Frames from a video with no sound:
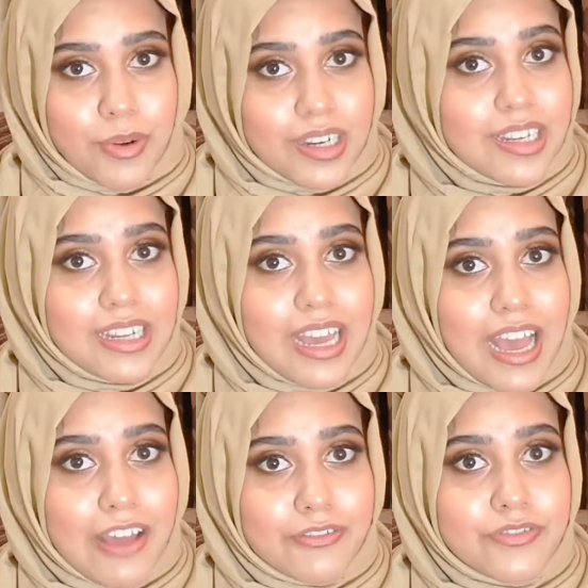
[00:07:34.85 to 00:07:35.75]
we're gonna
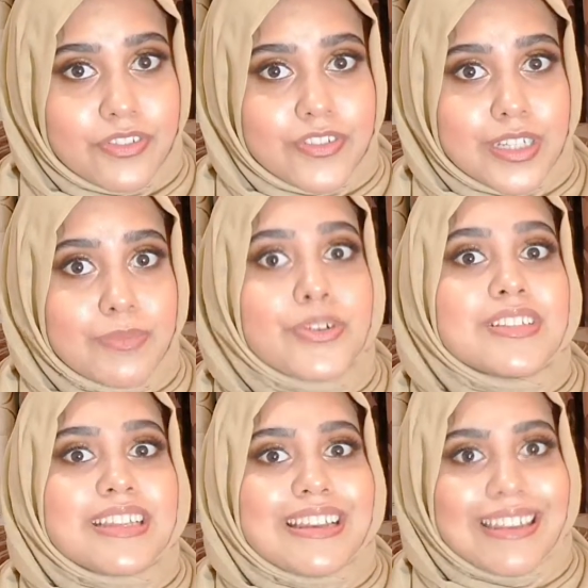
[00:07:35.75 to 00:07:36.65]
have
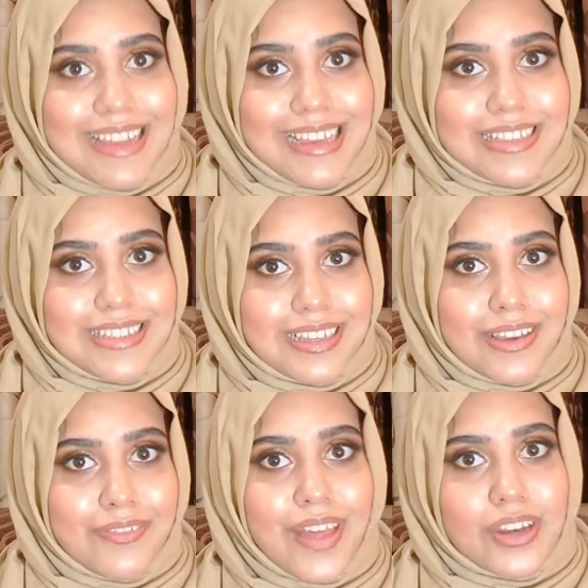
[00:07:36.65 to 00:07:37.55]
15% less
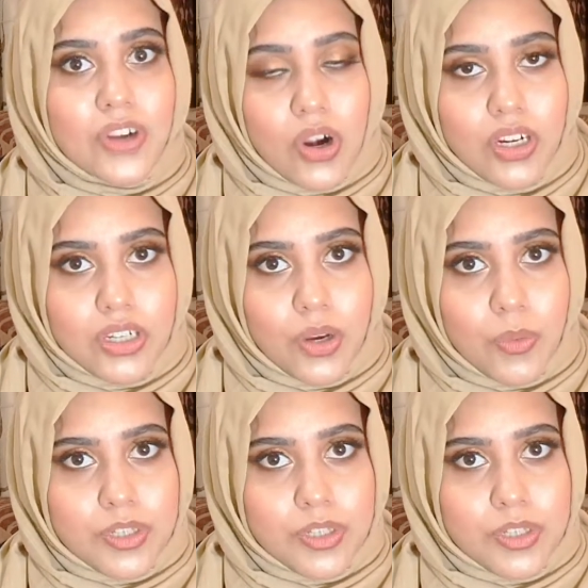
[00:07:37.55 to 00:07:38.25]
of that cargo,